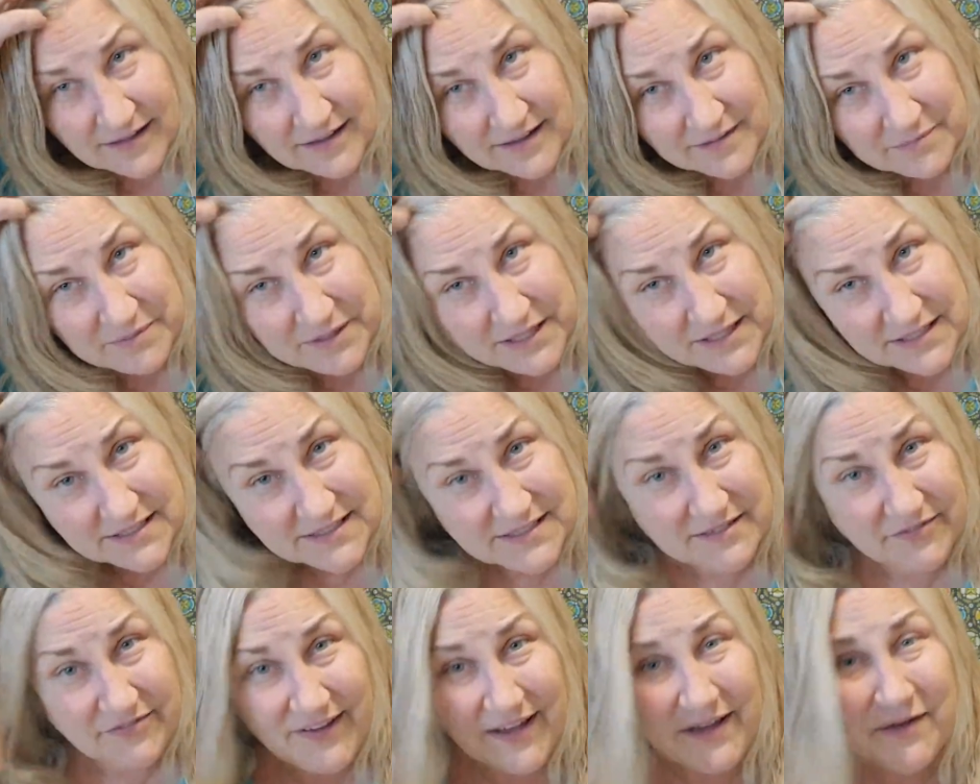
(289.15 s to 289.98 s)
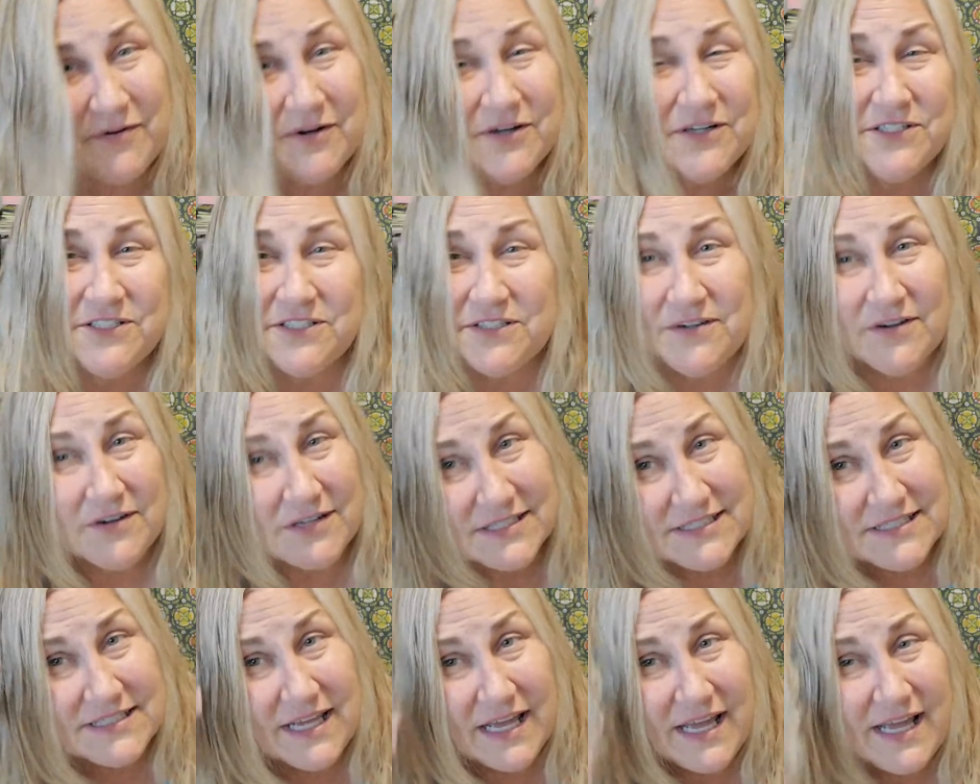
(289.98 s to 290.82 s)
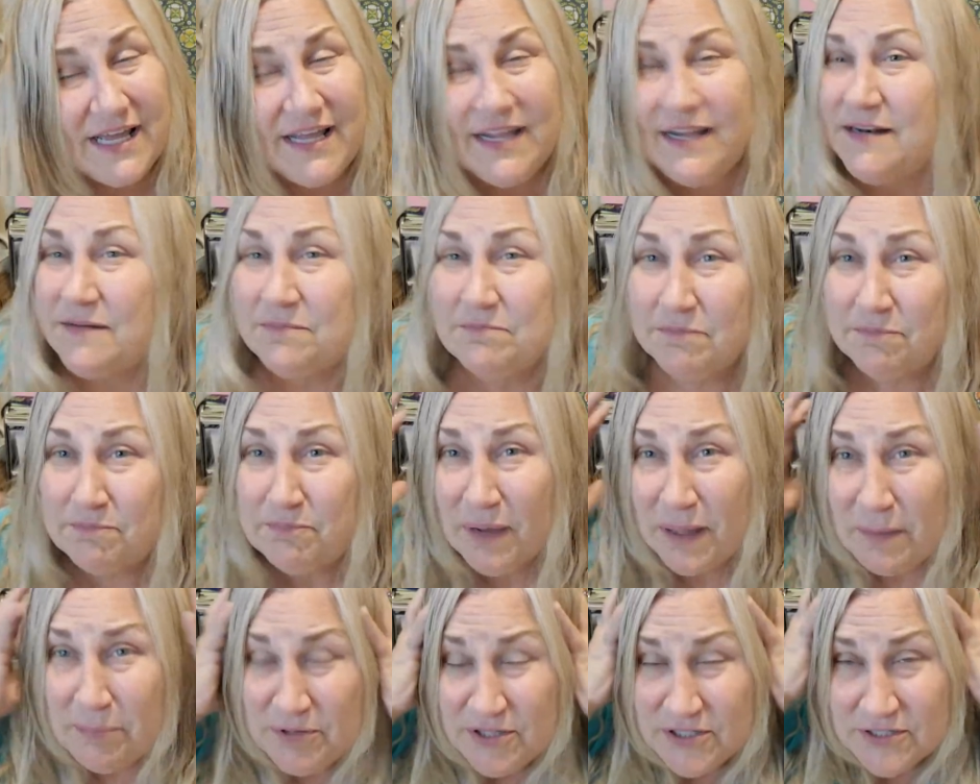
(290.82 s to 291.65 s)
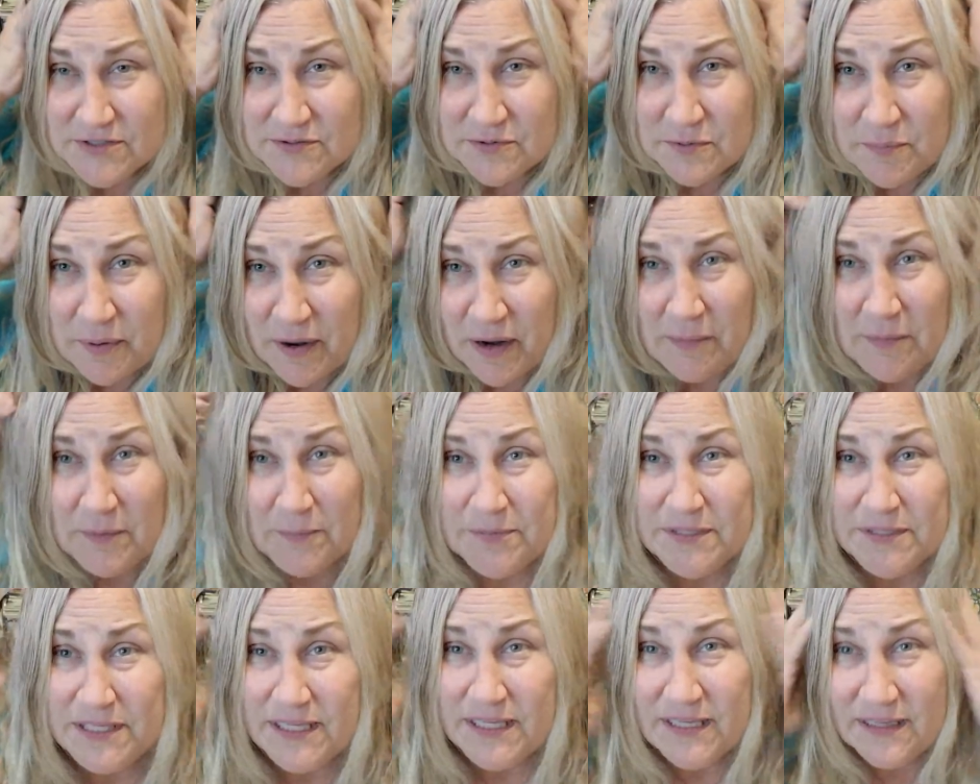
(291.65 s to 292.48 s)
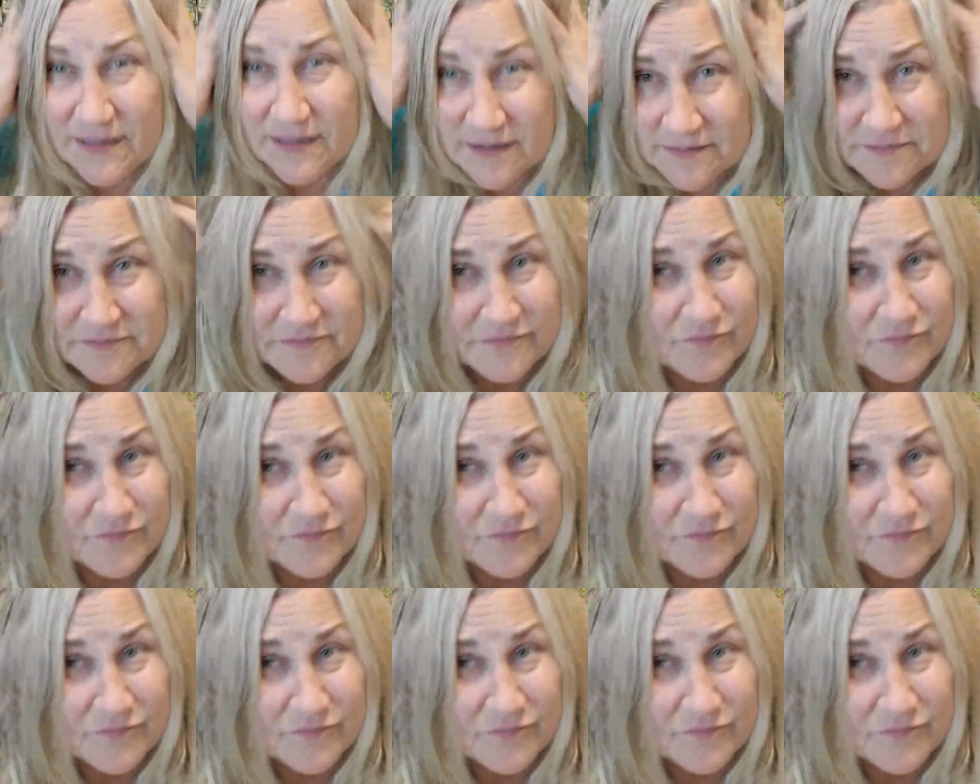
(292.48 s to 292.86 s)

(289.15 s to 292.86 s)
because if I were to go outside, bubbles would probably